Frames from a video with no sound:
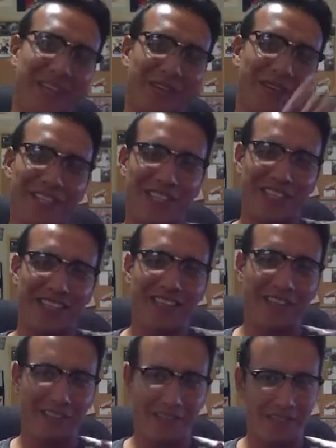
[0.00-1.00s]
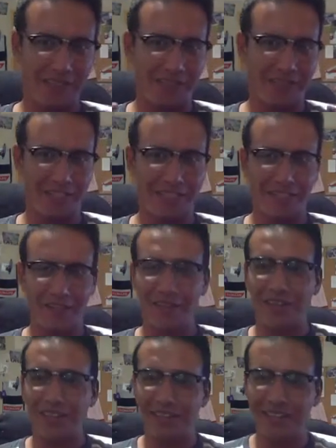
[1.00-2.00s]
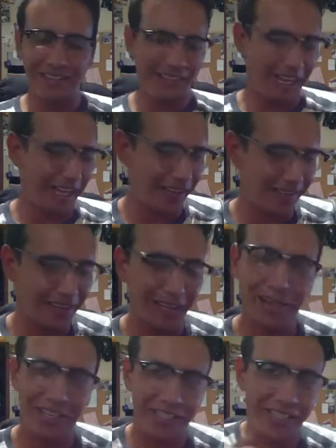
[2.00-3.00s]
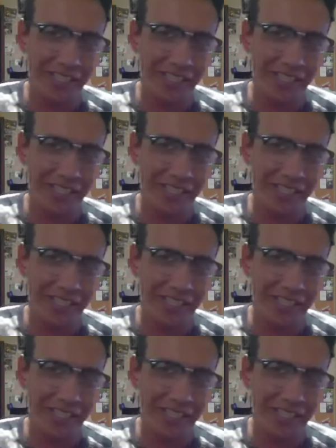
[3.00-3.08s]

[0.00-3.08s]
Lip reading: watching this video. I'll try to see you